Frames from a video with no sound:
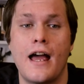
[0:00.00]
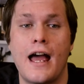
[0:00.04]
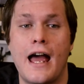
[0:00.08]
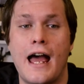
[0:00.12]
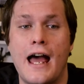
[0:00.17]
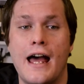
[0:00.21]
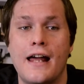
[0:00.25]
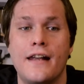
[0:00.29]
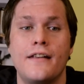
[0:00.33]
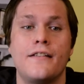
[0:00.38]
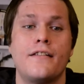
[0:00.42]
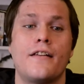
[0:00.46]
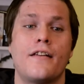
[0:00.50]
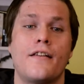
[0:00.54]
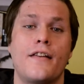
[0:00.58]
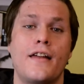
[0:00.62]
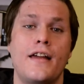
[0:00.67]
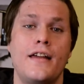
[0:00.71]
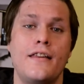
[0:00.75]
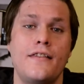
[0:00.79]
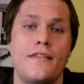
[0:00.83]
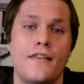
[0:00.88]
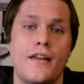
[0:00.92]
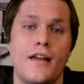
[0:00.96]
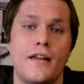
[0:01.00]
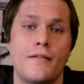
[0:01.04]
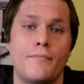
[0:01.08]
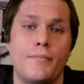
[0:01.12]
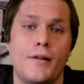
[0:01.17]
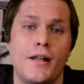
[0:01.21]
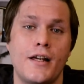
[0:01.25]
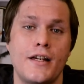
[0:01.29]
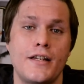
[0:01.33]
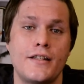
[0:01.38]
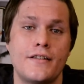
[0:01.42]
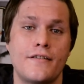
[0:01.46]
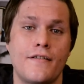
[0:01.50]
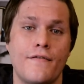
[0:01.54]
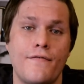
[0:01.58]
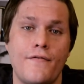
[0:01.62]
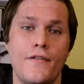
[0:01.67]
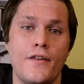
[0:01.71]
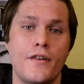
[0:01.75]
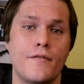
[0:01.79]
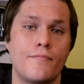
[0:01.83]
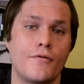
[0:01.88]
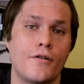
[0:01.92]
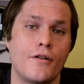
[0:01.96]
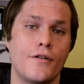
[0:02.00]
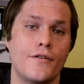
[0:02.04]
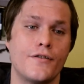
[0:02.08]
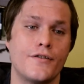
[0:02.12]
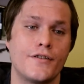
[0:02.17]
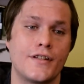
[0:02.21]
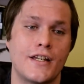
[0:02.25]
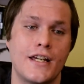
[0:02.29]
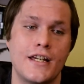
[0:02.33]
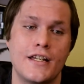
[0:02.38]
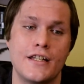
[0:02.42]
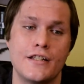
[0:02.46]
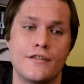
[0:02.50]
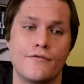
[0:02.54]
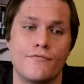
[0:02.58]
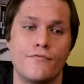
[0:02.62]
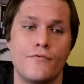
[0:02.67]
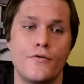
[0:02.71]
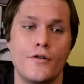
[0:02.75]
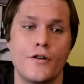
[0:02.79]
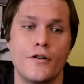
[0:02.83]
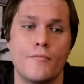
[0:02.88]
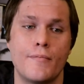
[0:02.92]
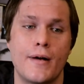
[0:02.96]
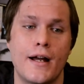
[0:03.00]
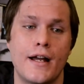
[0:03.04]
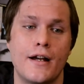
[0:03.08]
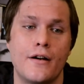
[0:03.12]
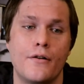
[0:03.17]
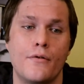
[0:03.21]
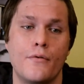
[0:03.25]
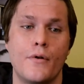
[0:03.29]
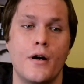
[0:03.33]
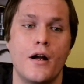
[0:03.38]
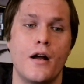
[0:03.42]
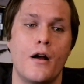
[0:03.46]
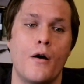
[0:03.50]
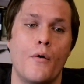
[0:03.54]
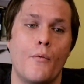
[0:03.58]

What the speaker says: And in third place for the bronze is Royal Mail